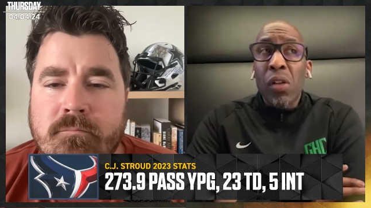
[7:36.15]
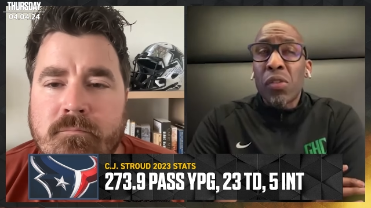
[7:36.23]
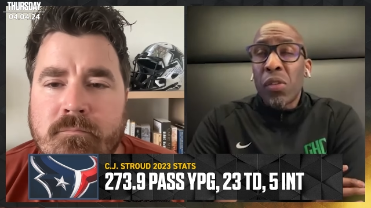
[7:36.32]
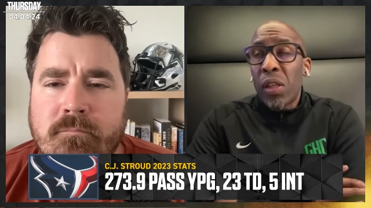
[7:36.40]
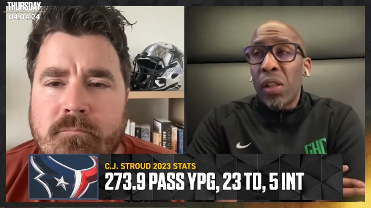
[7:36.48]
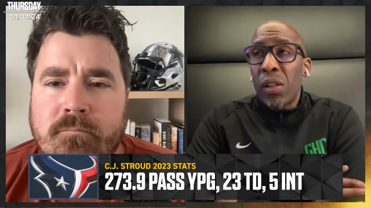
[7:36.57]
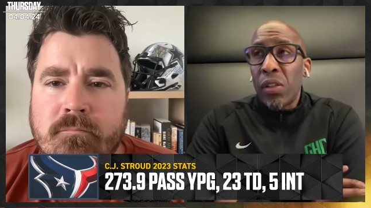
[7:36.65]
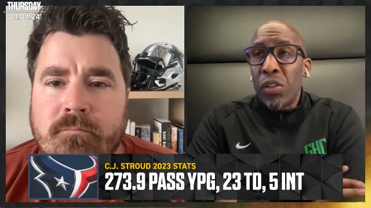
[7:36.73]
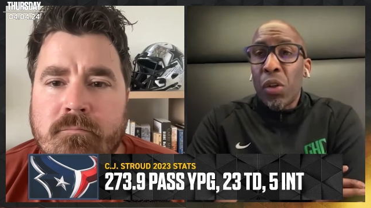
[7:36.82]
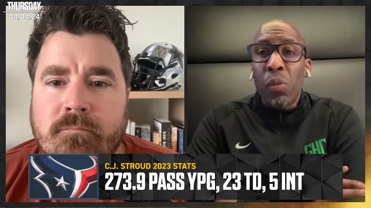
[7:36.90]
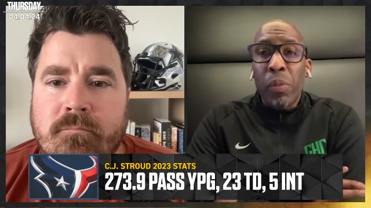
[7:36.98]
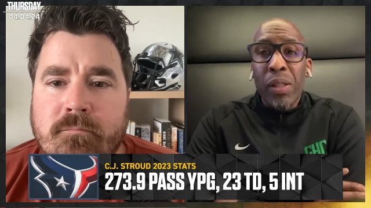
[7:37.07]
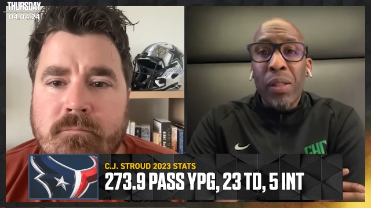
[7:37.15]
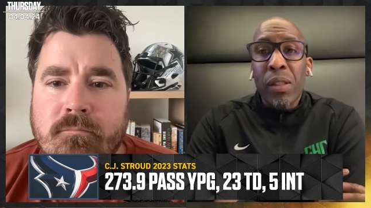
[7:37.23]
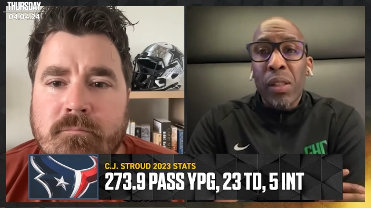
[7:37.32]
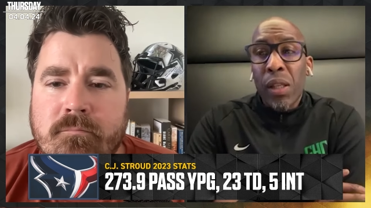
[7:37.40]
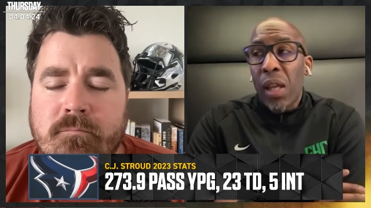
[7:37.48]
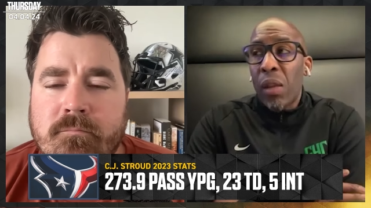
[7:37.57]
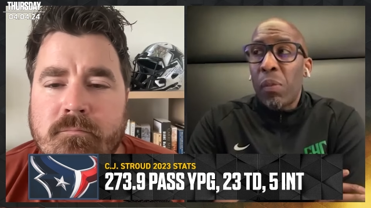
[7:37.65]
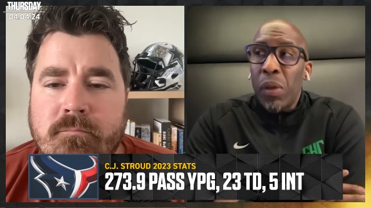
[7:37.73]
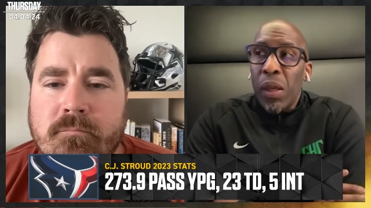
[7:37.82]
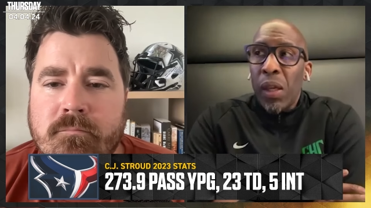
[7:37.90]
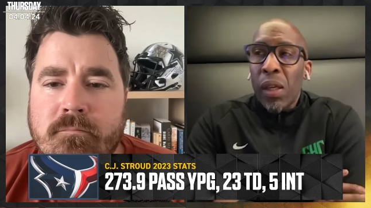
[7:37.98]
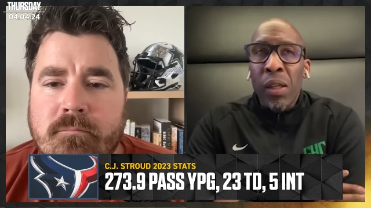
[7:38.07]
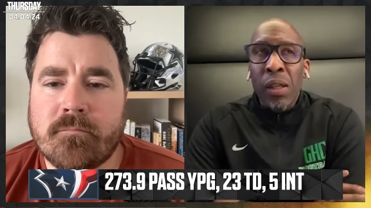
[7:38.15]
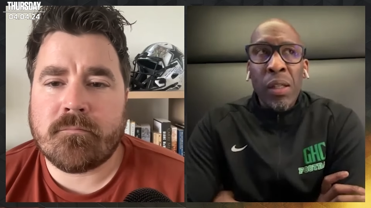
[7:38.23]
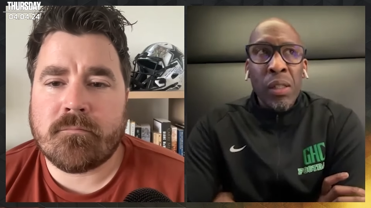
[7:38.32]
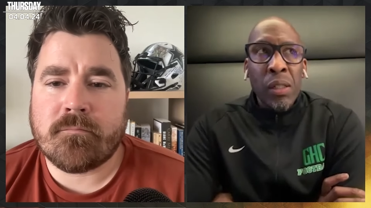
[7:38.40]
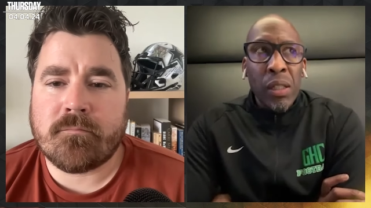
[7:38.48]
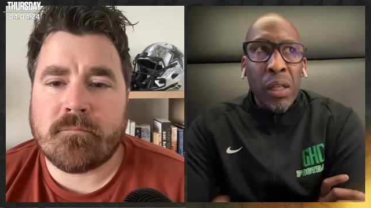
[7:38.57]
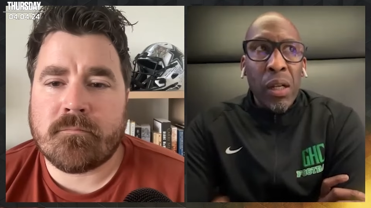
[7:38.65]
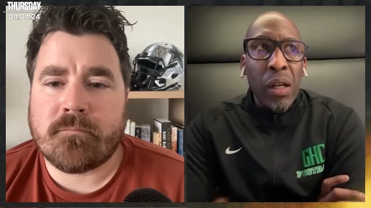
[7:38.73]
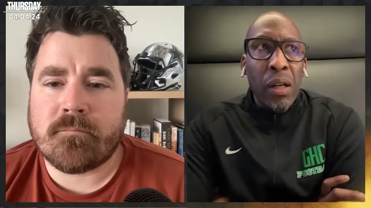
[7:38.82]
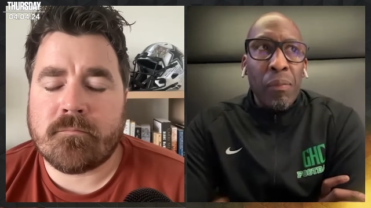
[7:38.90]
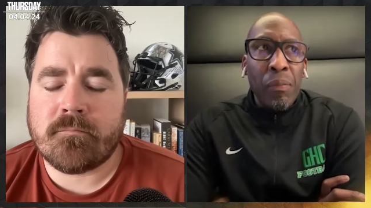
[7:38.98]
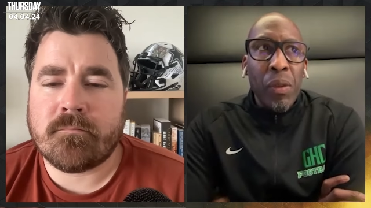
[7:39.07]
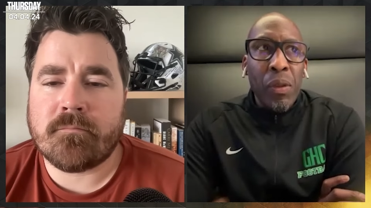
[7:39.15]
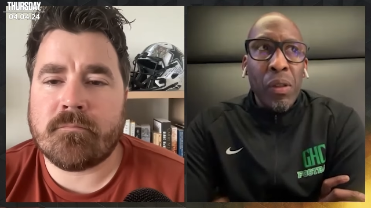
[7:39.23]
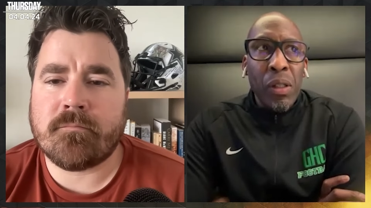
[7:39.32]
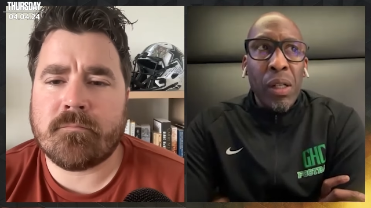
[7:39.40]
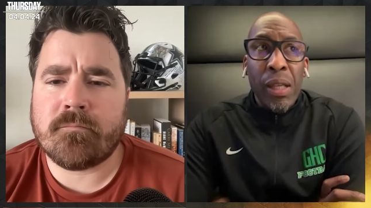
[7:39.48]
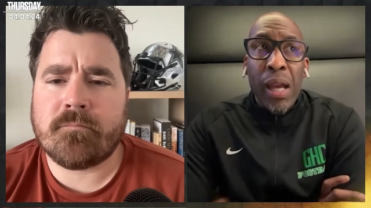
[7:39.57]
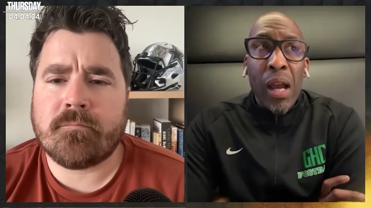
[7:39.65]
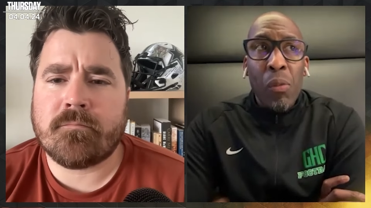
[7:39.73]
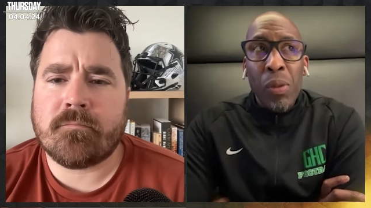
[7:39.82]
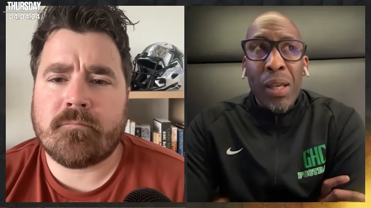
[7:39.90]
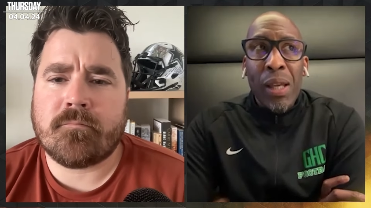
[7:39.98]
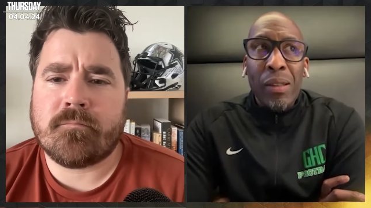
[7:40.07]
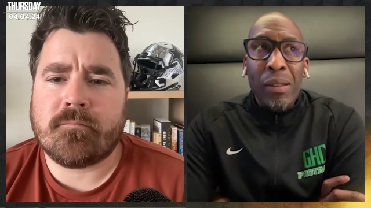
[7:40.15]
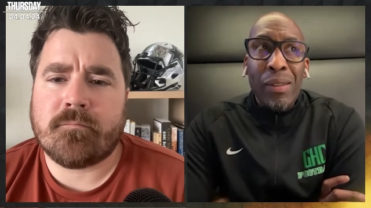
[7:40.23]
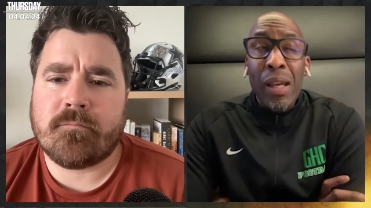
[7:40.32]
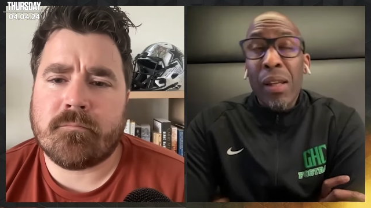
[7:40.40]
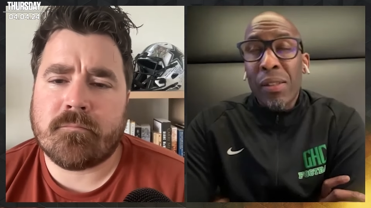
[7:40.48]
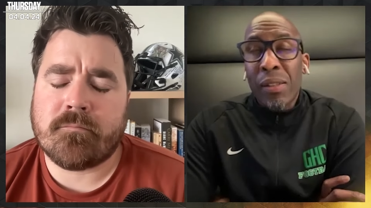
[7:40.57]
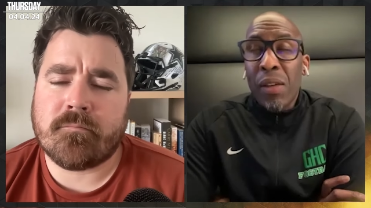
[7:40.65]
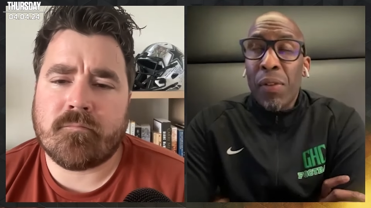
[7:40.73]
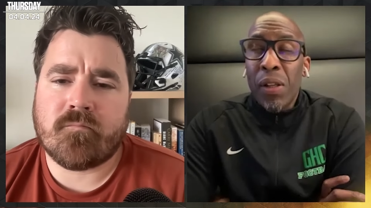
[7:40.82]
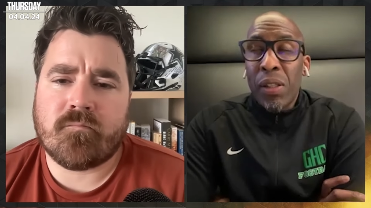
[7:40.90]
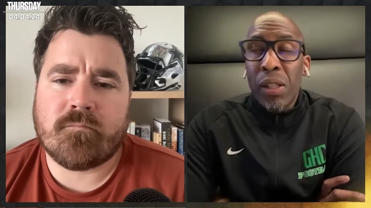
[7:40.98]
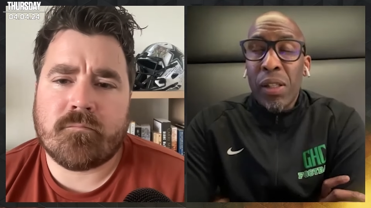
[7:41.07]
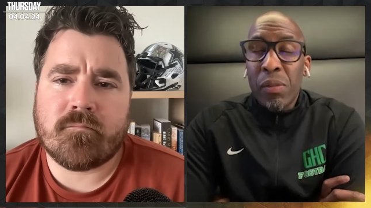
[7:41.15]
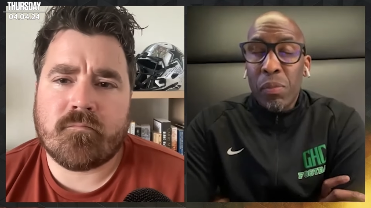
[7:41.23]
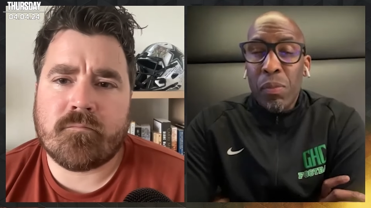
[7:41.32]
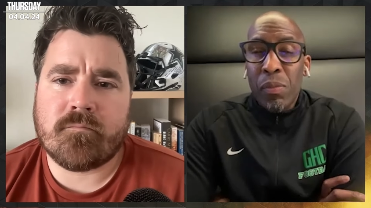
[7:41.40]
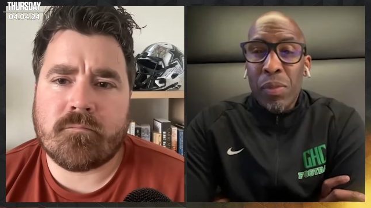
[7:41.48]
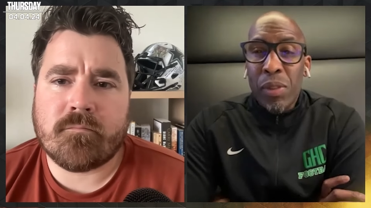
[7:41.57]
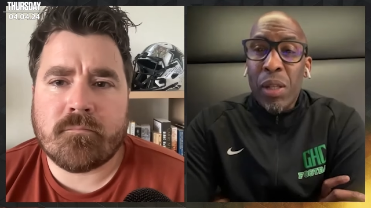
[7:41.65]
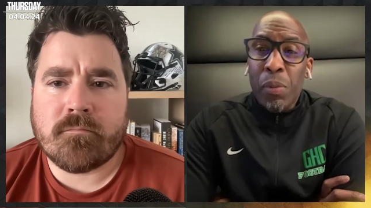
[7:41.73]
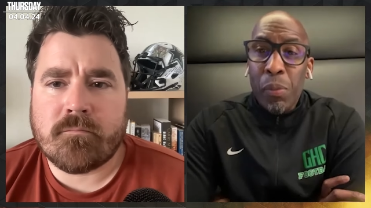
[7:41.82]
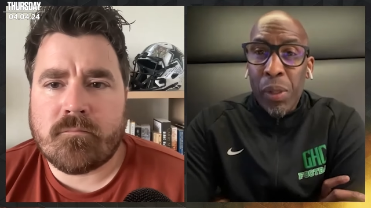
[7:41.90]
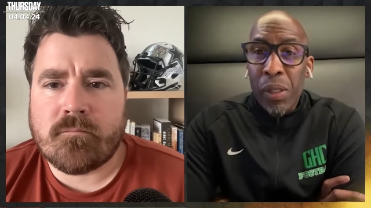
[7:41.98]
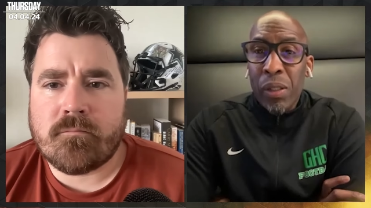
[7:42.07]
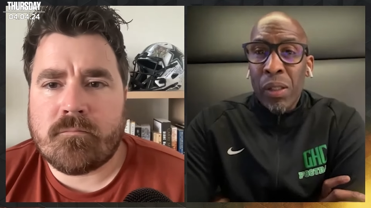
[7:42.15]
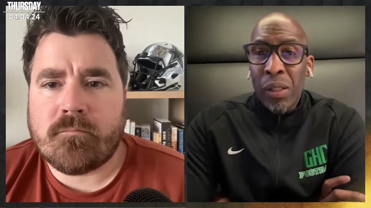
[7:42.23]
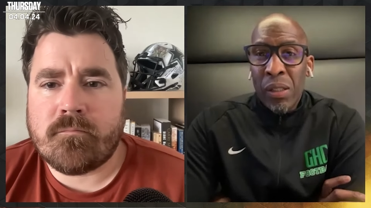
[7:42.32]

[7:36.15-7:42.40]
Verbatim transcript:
Speaker 1: I also think Joe Mixon kind of being a guy with that kind of Stefon Diggs temperament,